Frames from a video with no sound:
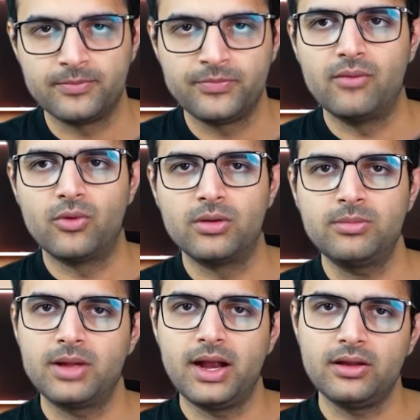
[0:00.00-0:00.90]
I want
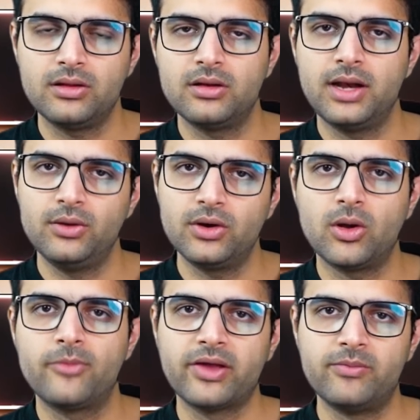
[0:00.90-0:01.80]
to get into the
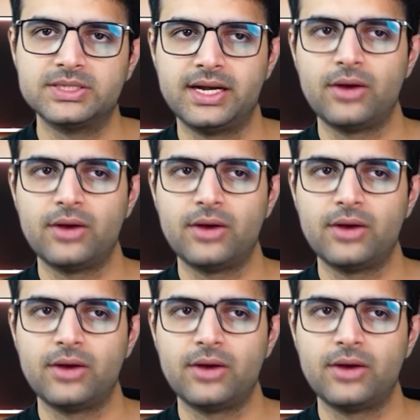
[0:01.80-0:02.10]
top 5%.